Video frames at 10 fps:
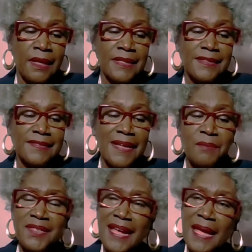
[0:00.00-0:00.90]

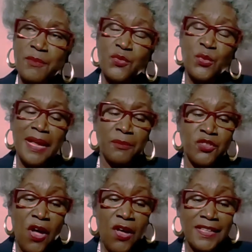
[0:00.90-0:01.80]
Sometimes when I'm
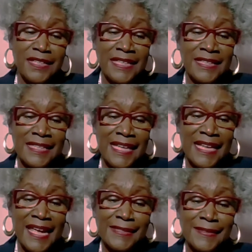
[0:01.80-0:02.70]
talking in
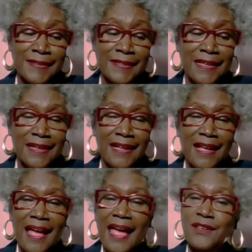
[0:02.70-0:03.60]
class,
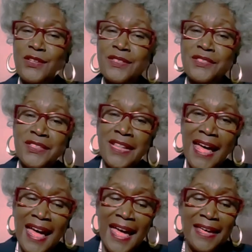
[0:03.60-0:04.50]
I look into the
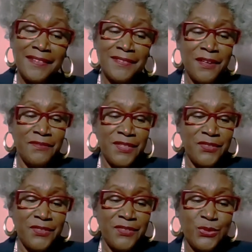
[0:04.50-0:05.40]
eyes of the
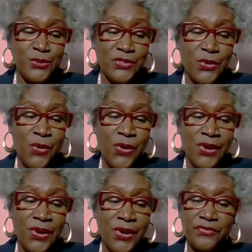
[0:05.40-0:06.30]
students
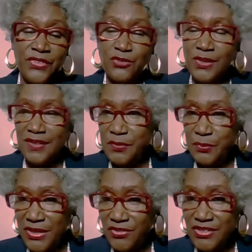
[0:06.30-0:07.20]
or their facial
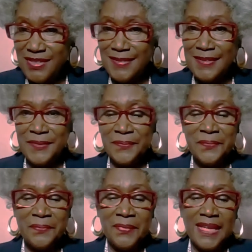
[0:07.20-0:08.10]
expressions.
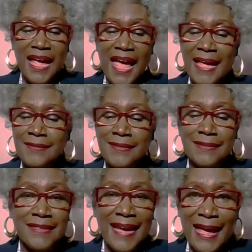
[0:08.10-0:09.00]
I
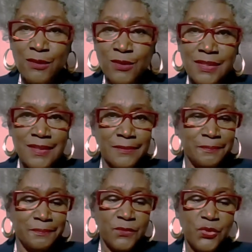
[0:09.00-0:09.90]
see doubt,
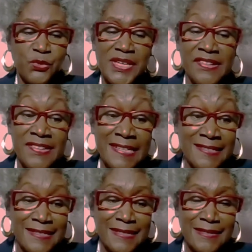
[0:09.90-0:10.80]

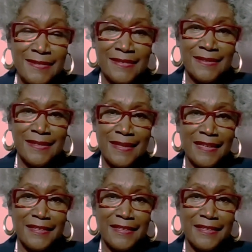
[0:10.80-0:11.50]
resistance, and